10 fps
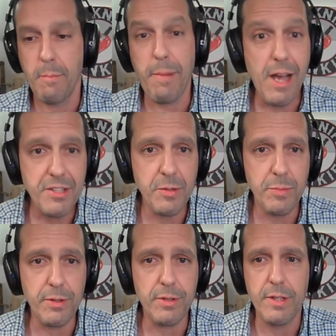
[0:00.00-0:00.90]

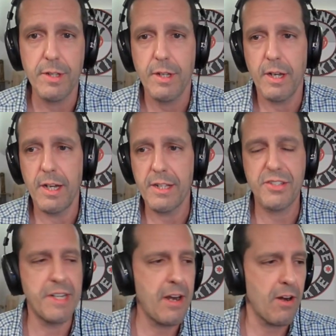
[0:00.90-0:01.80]
possible uh,
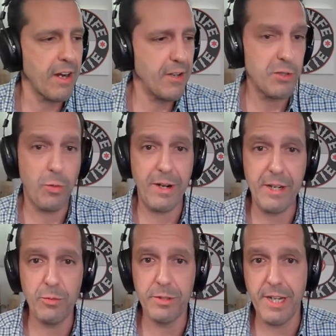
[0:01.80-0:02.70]
scenarios where
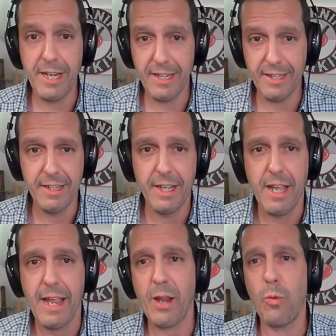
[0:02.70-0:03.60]
he will need
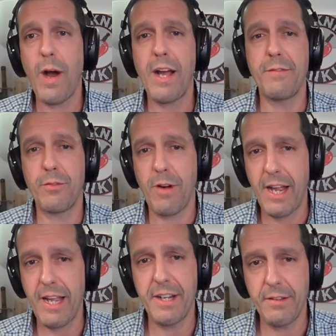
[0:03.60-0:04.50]
a wide
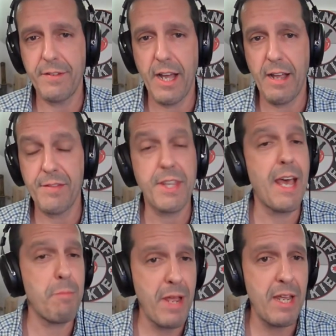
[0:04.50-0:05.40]
variety of knives.
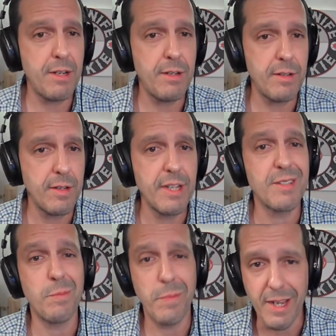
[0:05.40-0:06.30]
That man
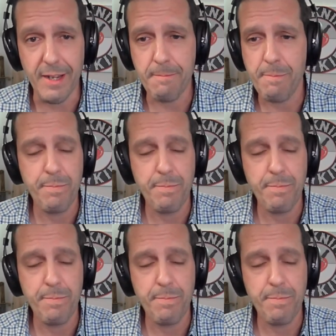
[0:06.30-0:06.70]
is me.